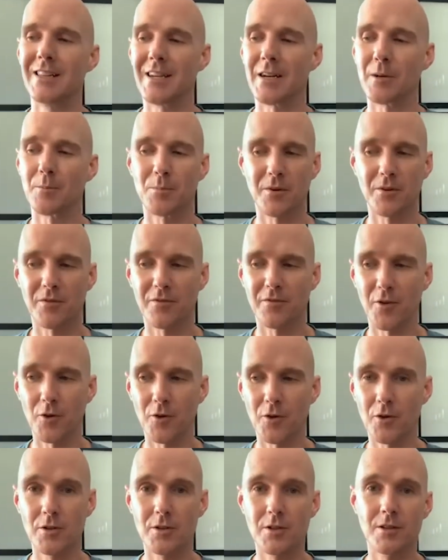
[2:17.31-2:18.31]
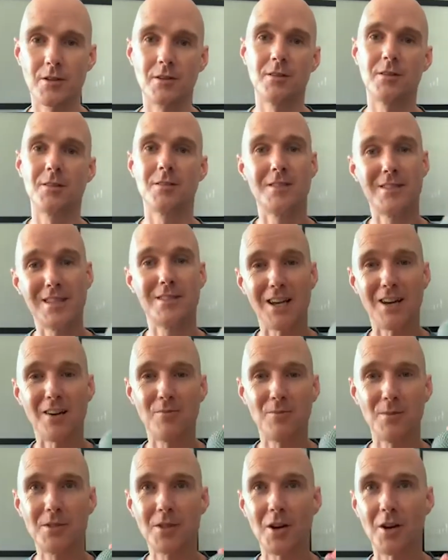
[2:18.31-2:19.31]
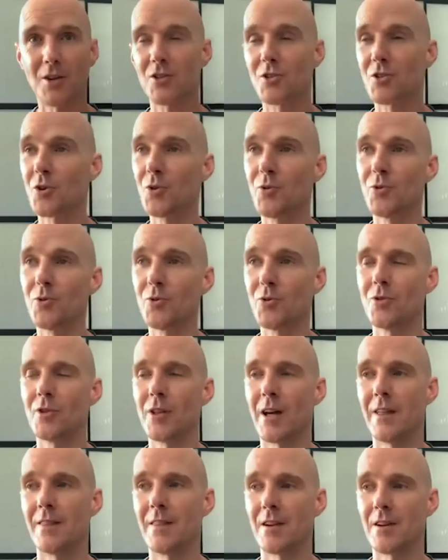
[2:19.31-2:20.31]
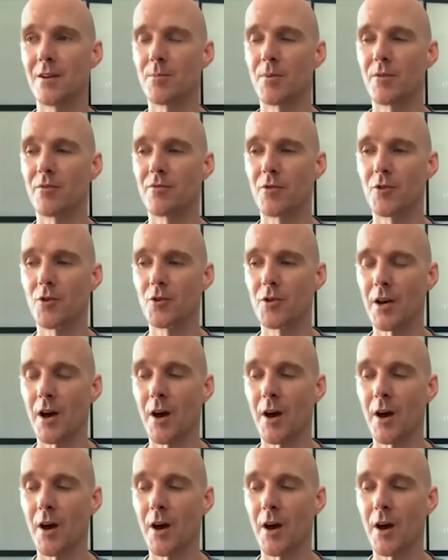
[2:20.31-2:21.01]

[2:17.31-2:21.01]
preferred self-massage tool and their preferred